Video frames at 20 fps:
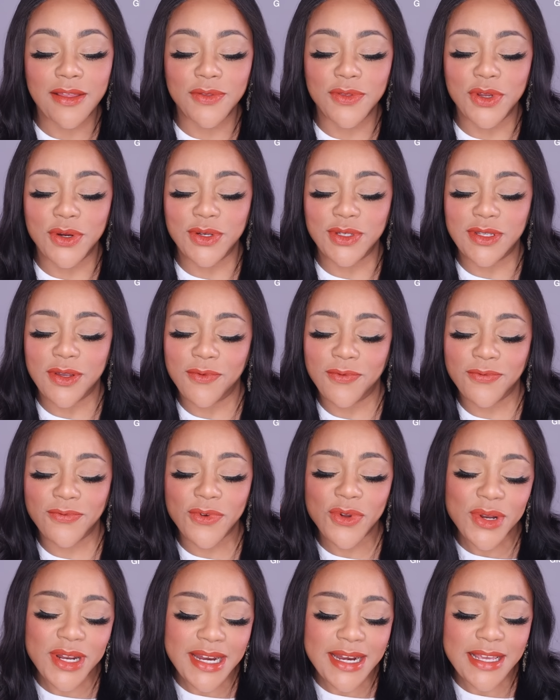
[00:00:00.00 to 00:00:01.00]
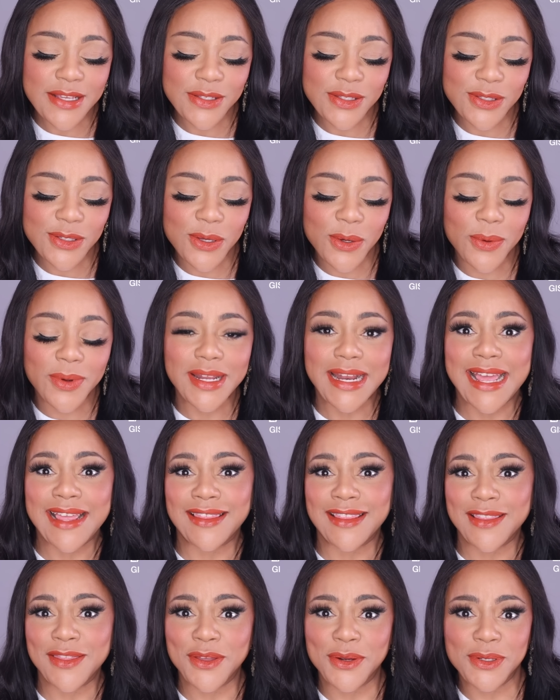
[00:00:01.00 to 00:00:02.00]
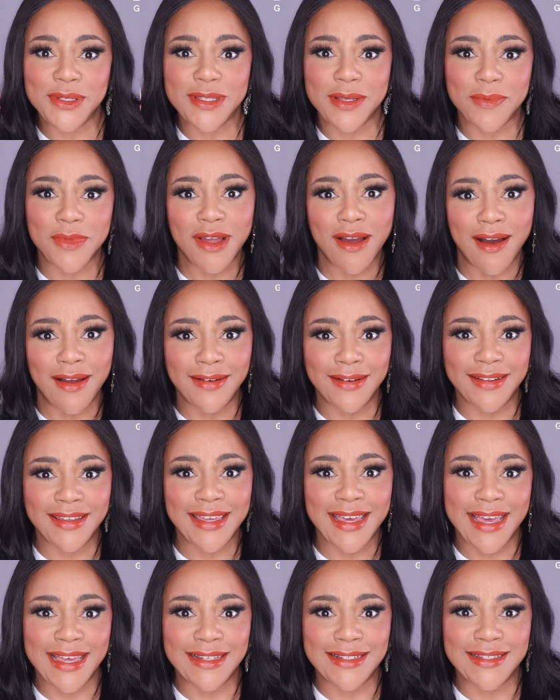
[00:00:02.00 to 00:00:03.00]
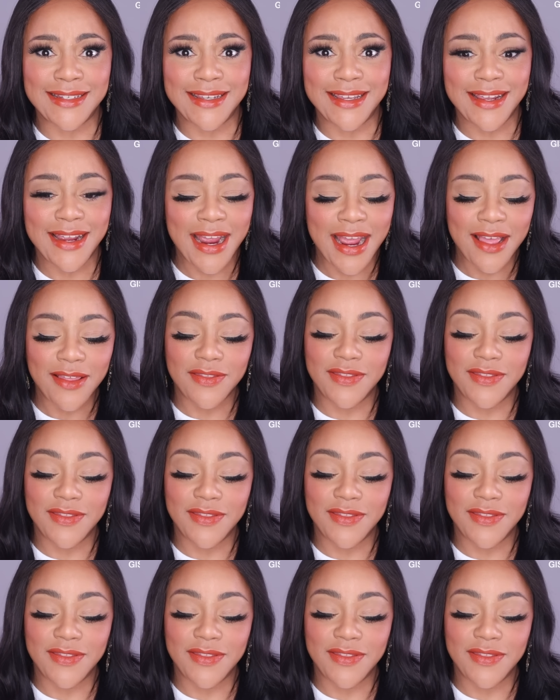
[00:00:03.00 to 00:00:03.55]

There's fruitiness to it, and then there's some cotton candy.